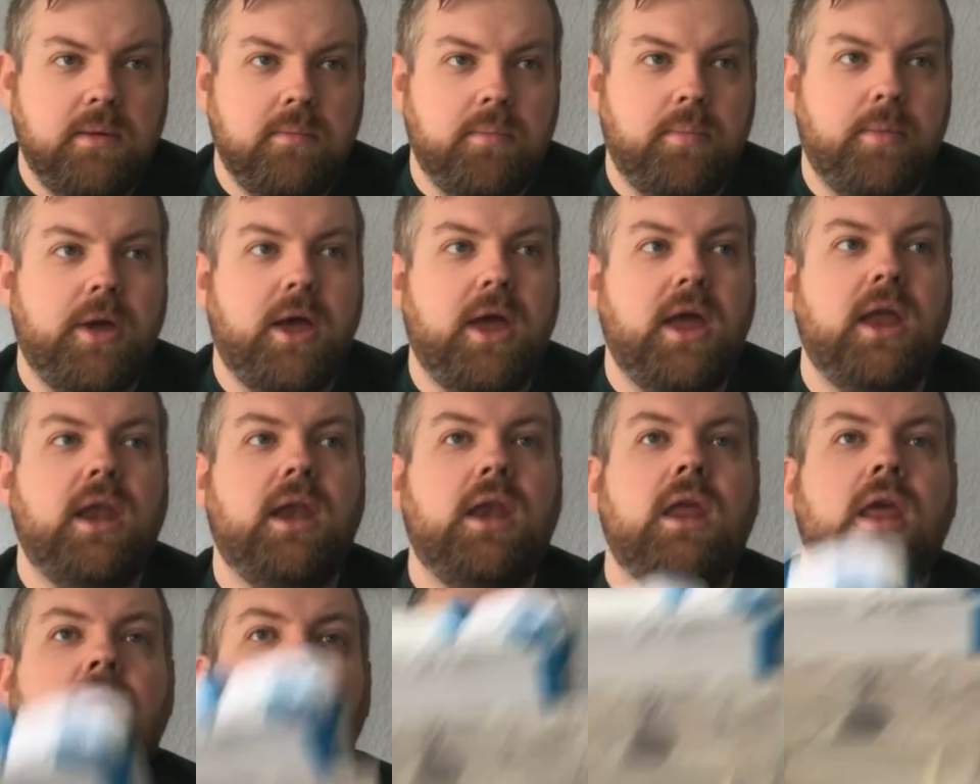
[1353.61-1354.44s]
but
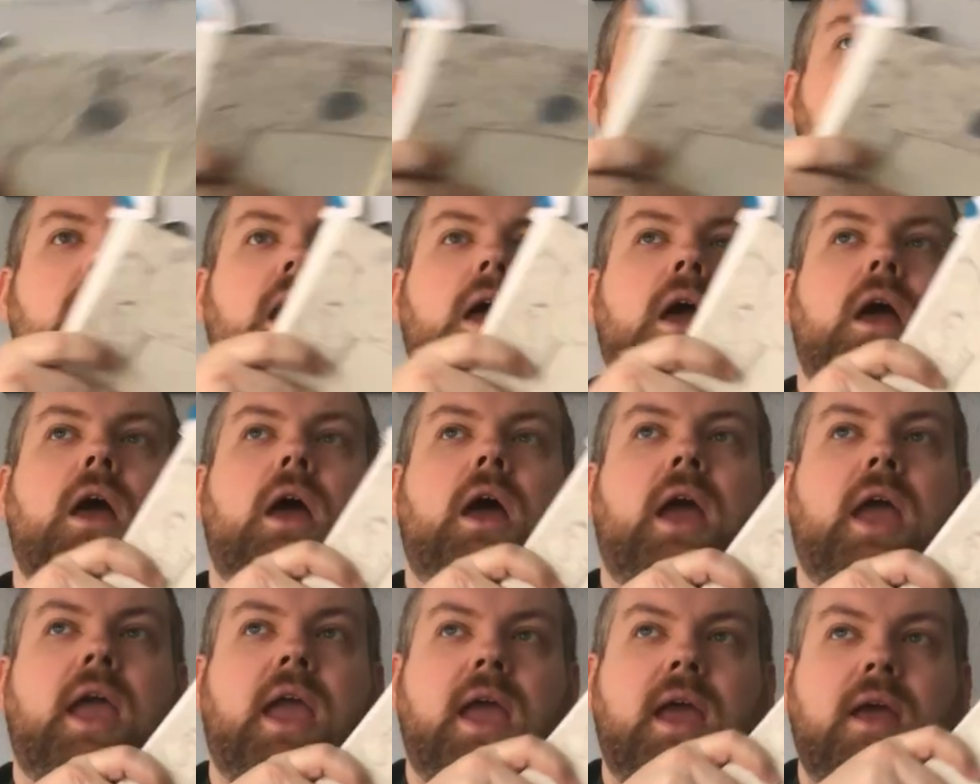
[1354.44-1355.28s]

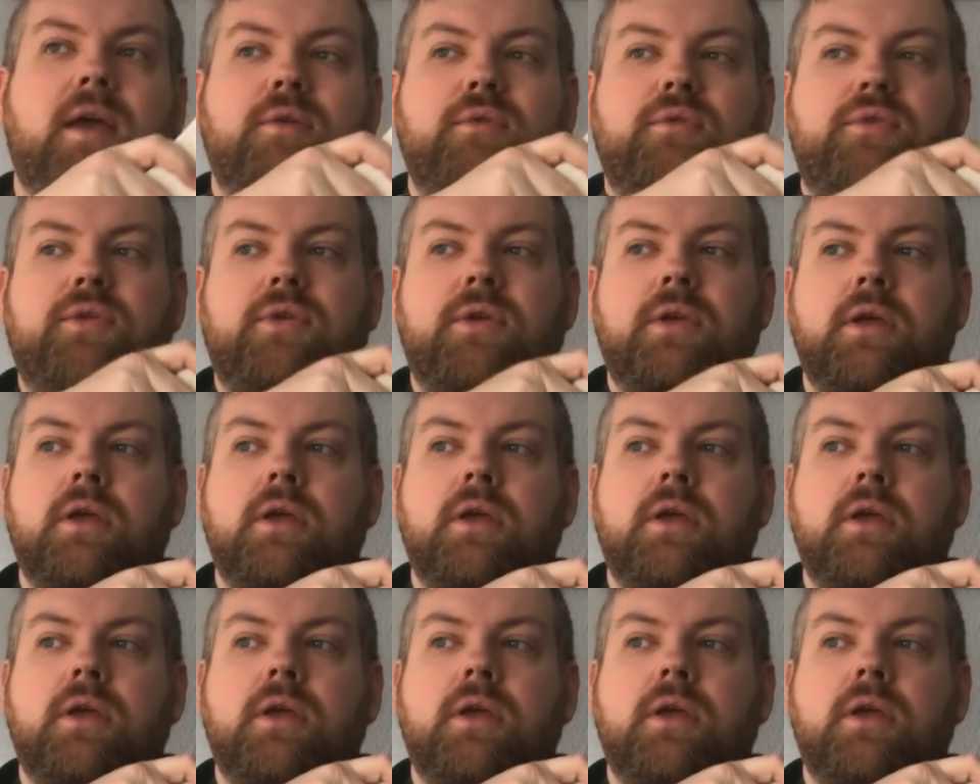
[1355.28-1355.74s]
I have